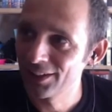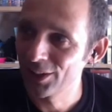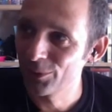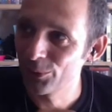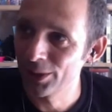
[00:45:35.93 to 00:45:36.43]

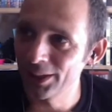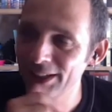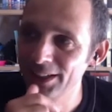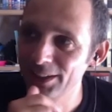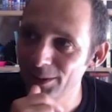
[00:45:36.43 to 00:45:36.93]
that
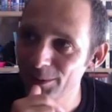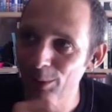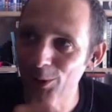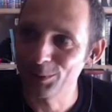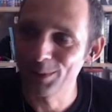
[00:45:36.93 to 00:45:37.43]
really
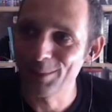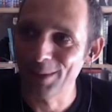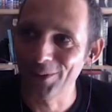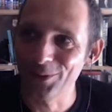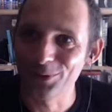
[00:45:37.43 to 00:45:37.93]
bugs me
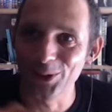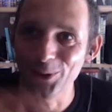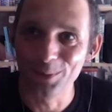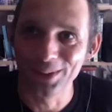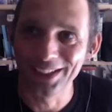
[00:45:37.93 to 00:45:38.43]
about the
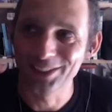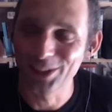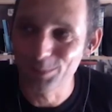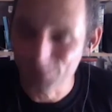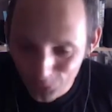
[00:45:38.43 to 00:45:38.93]
film in
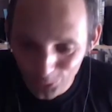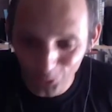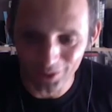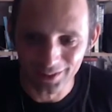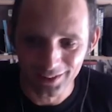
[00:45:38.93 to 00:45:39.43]
terms of
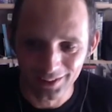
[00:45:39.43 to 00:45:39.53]
what